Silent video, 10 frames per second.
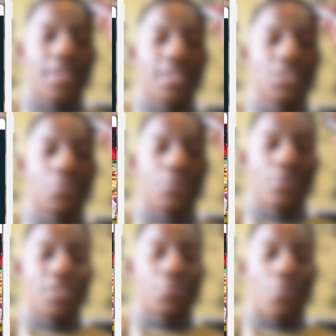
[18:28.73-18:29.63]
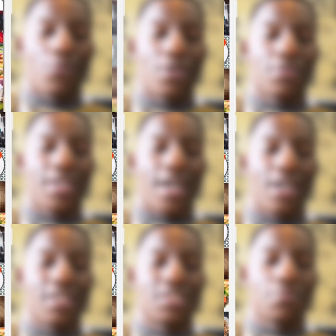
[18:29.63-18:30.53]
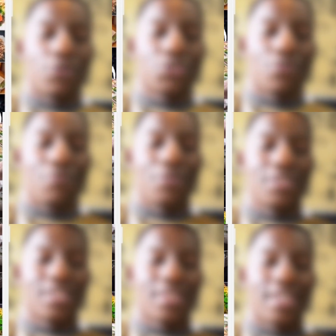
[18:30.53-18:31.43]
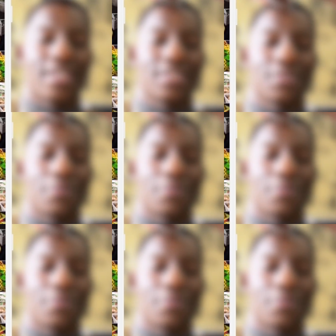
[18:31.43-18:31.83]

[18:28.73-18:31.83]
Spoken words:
being an entrepreneur is probably one of the hardest and most confusing things,